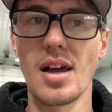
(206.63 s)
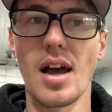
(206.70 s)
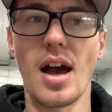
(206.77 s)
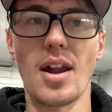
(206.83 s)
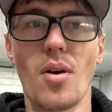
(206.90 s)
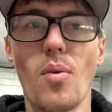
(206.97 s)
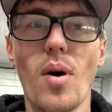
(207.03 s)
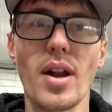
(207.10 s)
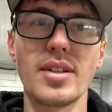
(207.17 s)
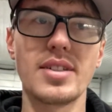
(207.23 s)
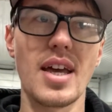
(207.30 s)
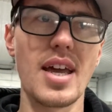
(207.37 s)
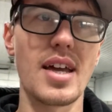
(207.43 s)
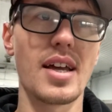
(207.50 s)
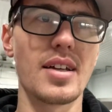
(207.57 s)
I don't want to
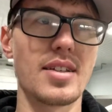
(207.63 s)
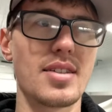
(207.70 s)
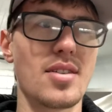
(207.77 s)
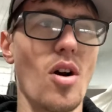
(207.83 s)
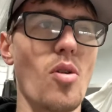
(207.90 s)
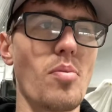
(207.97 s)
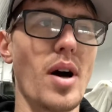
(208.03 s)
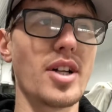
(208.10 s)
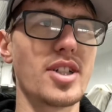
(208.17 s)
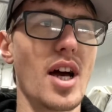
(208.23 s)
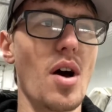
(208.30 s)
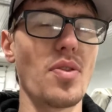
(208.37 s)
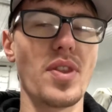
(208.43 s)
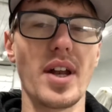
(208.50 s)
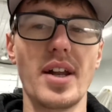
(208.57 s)
take so much
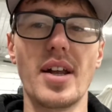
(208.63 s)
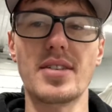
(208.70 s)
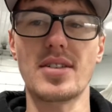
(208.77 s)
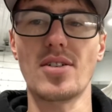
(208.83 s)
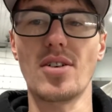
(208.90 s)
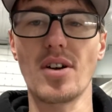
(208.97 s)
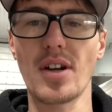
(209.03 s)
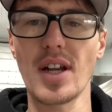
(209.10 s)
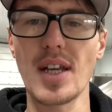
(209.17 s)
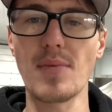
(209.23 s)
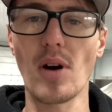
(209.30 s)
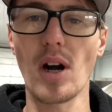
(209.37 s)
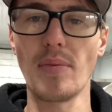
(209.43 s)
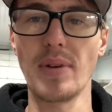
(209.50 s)
out that it doesn't hook anymore,